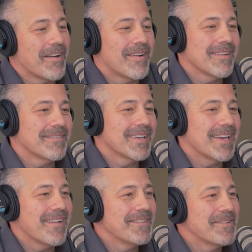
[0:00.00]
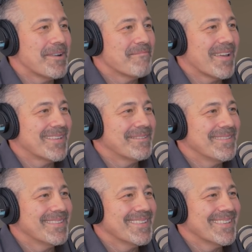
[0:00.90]
All right, we're gonna have you on, man.
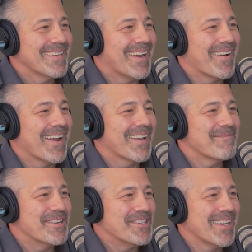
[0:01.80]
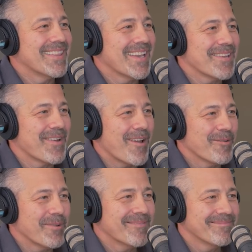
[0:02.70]
All right, sounds All right. good. Appreciate it. Thank All you for
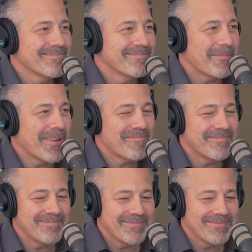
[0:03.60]
having thanks. me. Bye bye.